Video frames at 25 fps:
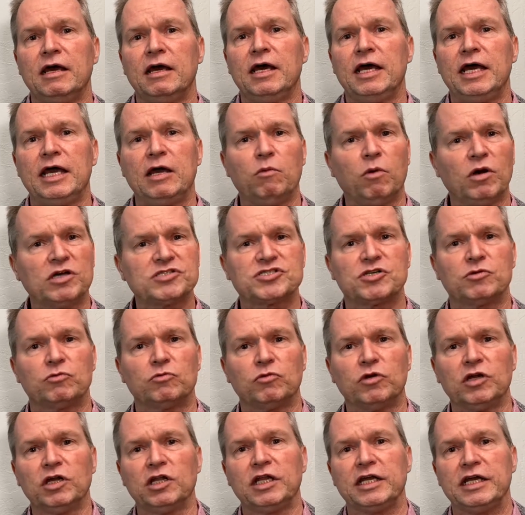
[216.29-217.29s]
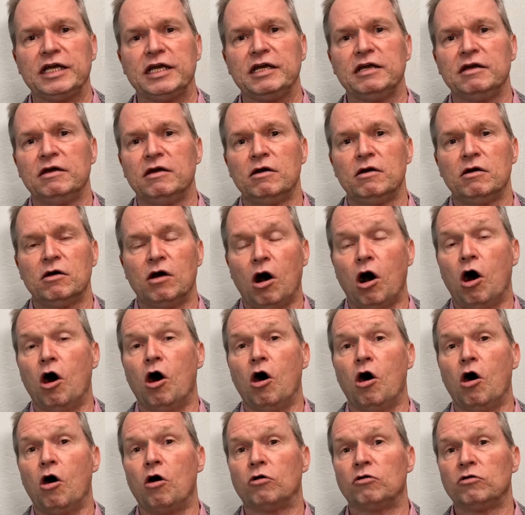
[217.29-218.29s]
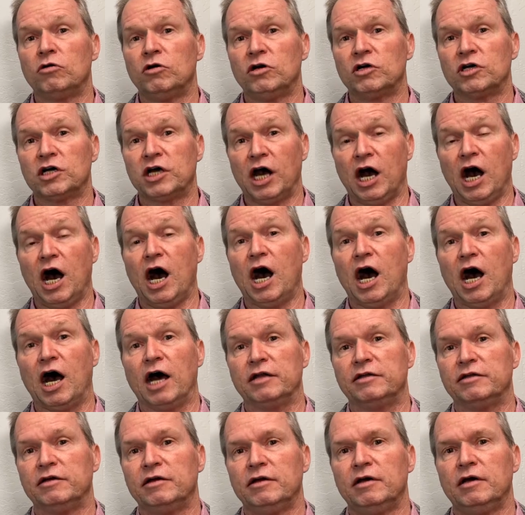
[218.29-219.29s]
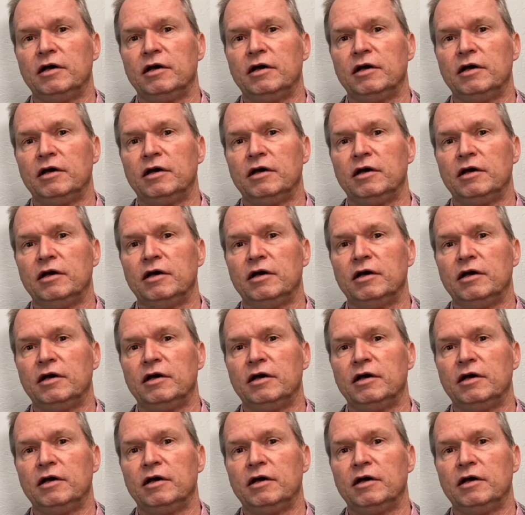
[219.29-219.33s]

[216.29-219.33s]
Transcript: he wasn't really all God.